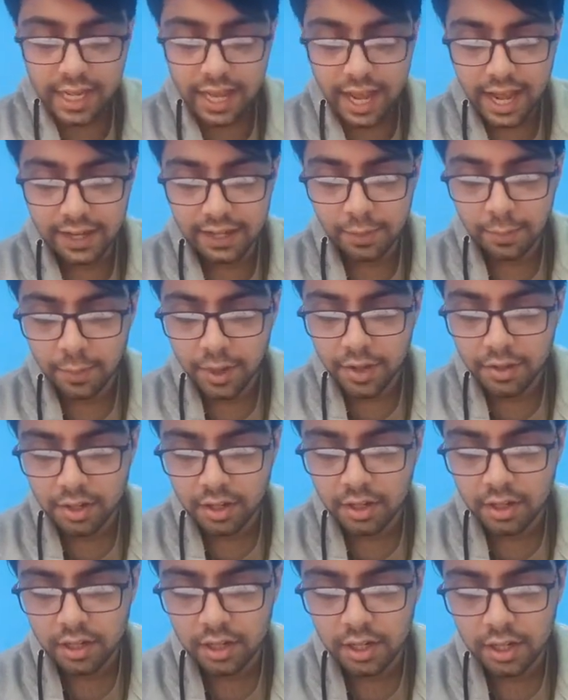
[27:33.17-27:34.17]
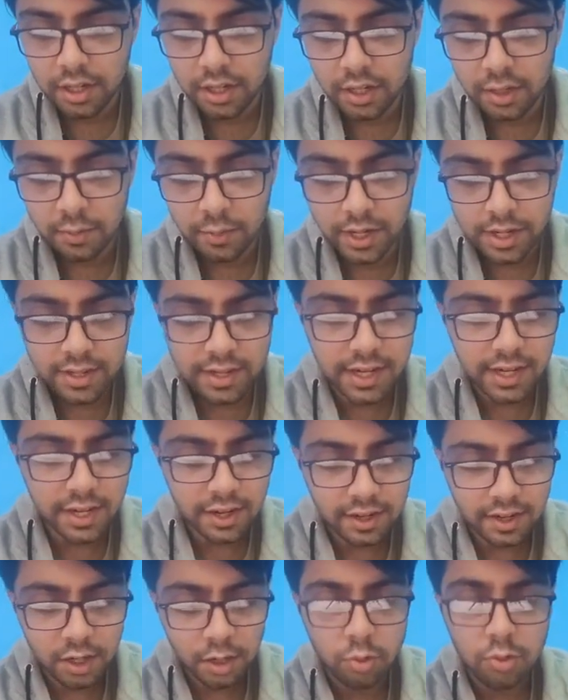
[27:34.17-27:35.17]
And the basal layer remains
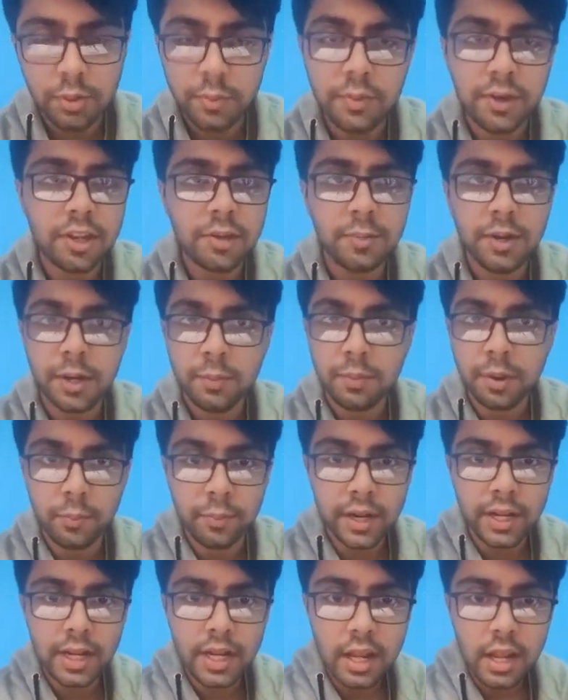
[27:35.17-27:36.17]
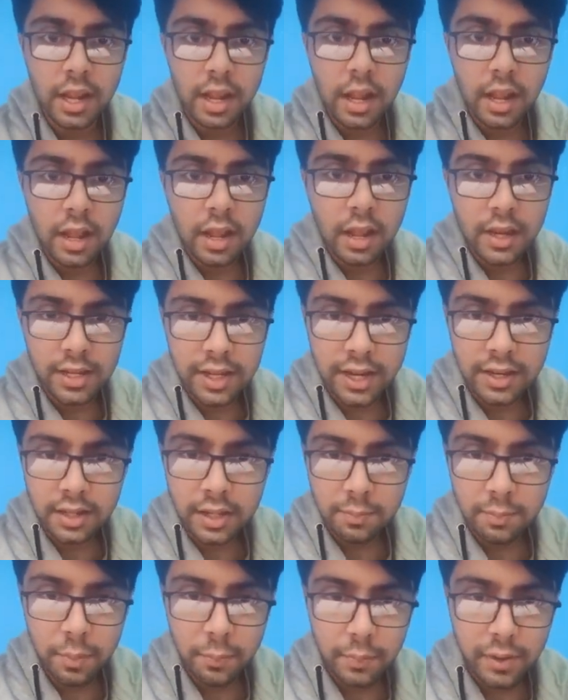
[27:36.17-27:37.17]
adherent to the basement membrane. Yeah, it's
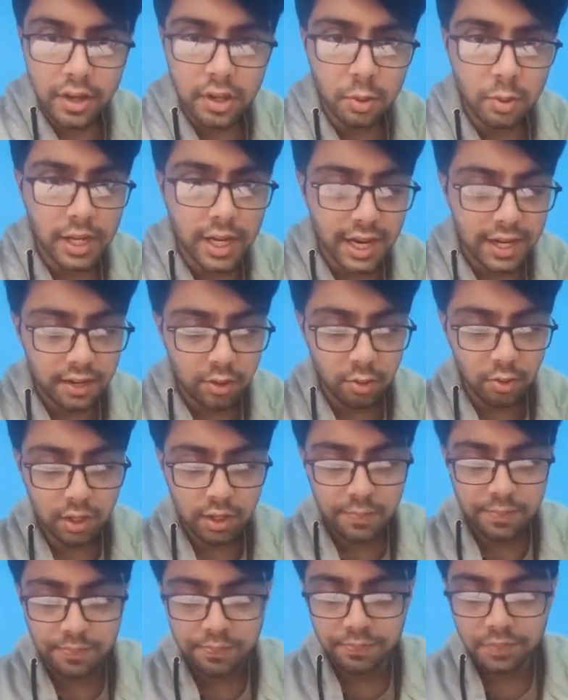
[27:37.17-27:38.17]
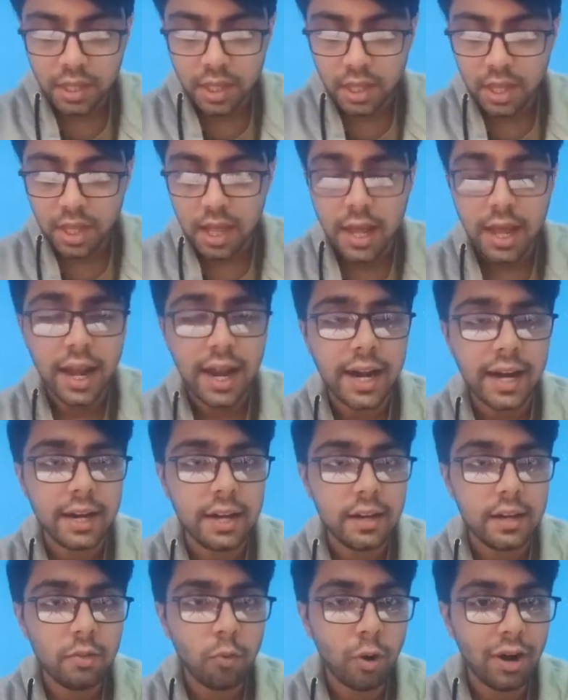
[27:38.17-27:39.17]
a pemphigus vulgaris only.
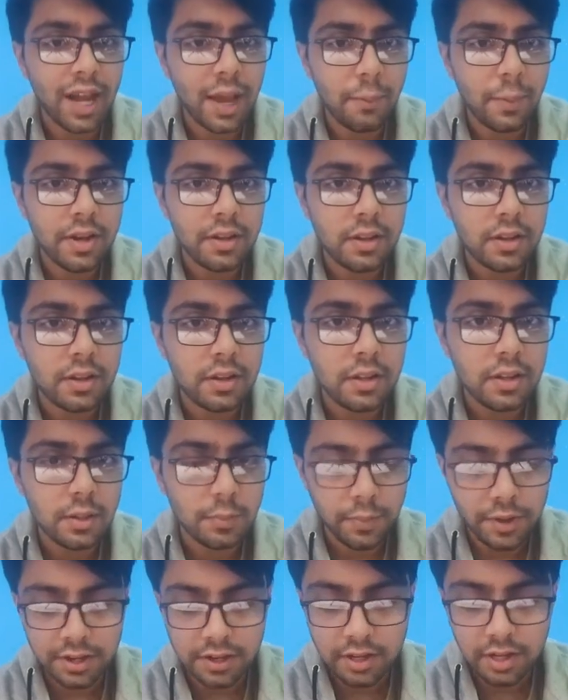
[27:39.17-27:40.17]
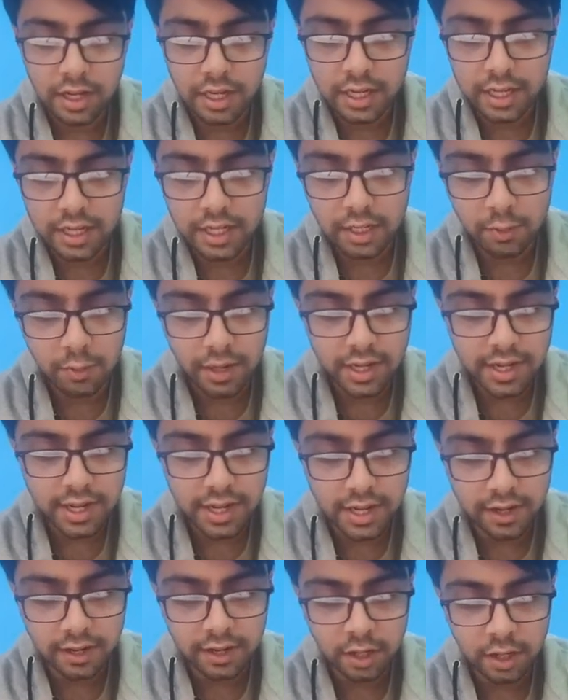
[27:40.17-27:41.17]
And what happens in this, the basal layer remains
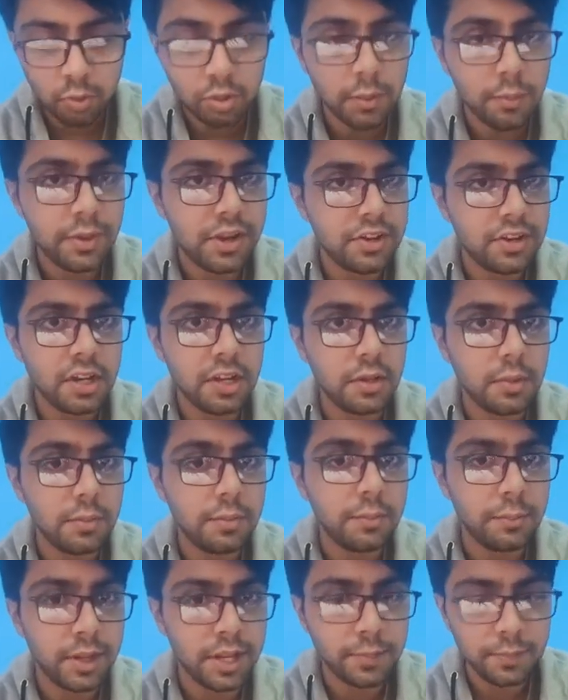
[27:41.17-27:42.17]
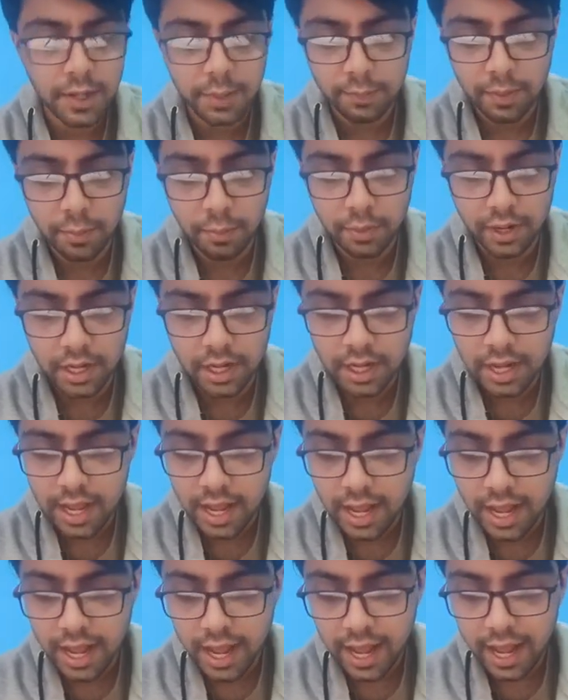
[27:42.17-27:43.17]
adherent to the basement membrane
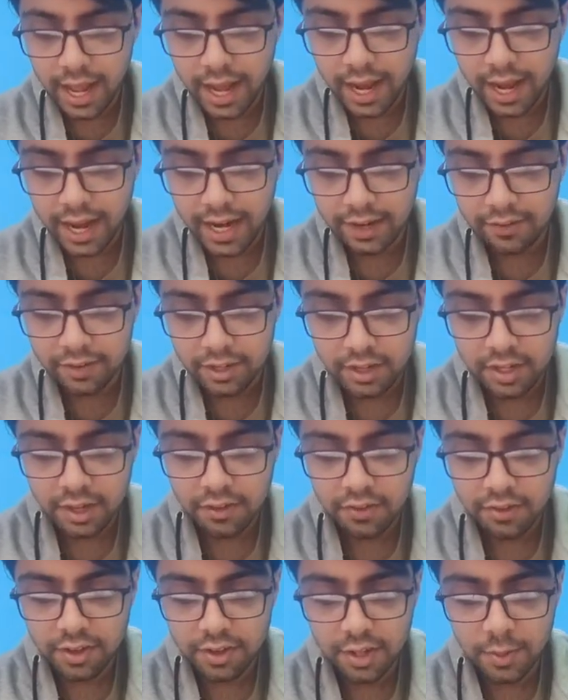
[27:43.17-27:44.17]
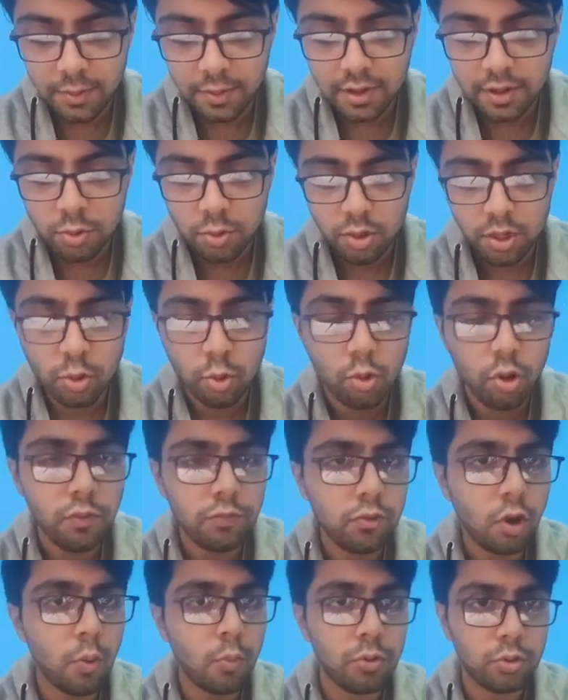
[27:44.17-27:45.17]
and will give resemblance to the row of
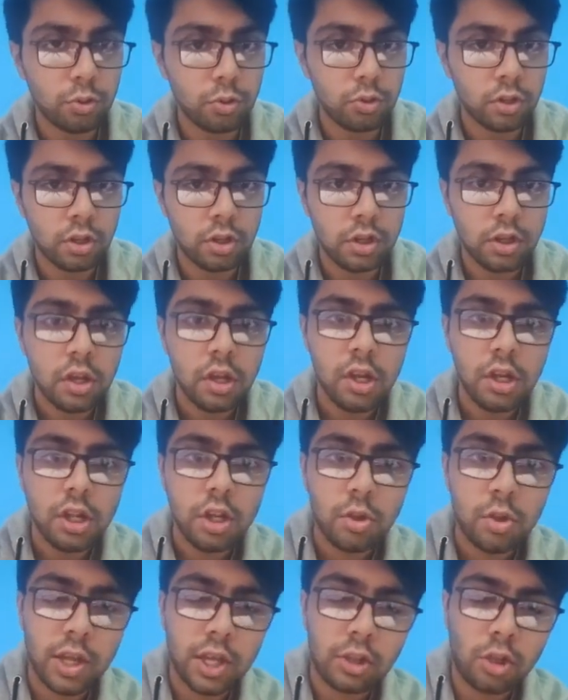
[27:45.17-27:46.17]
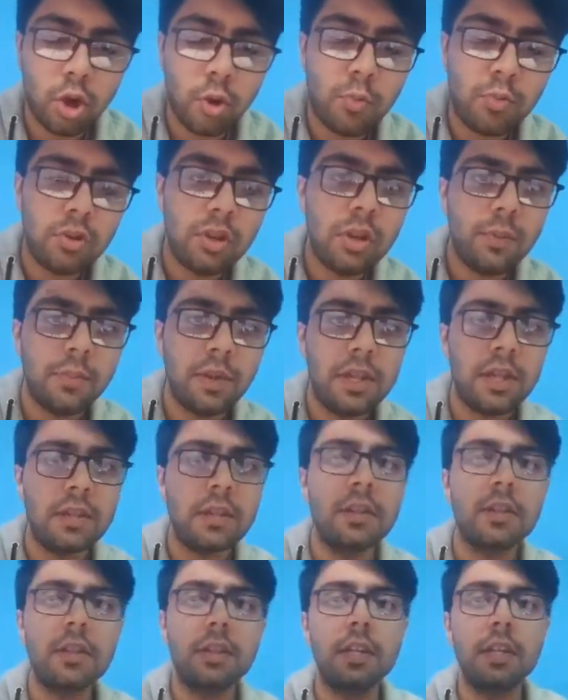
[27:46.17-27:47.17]
Thombstone. So yeah, Thombstone appearance
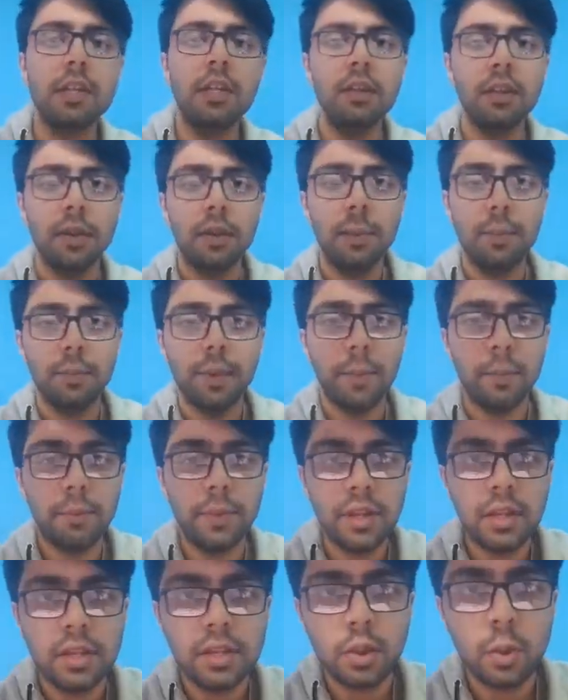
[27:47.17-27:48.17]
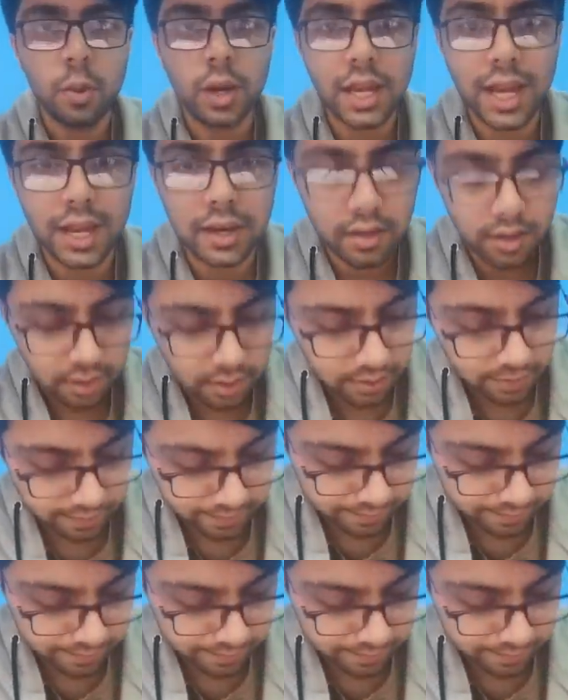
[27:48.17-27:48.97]
is seen in pemphigus vulgaris.